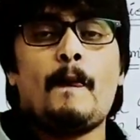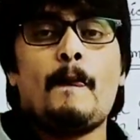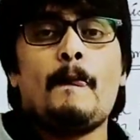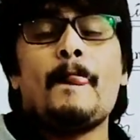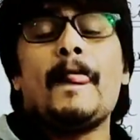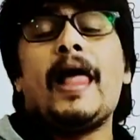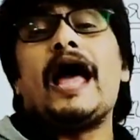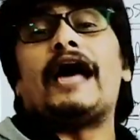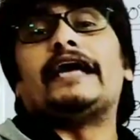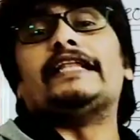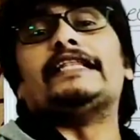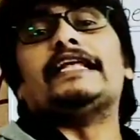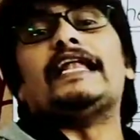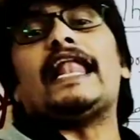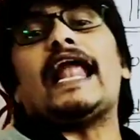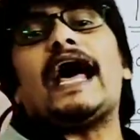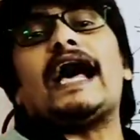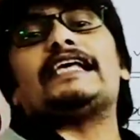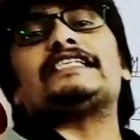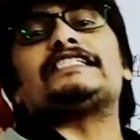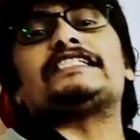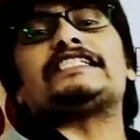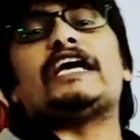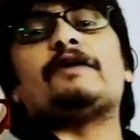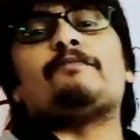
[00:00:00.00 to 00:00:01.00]
And the last
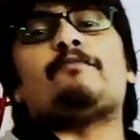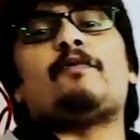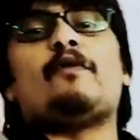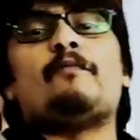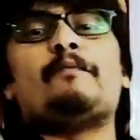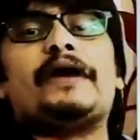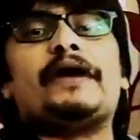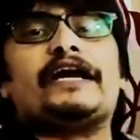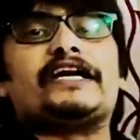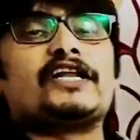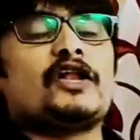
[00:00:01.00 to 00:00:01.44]
type of metal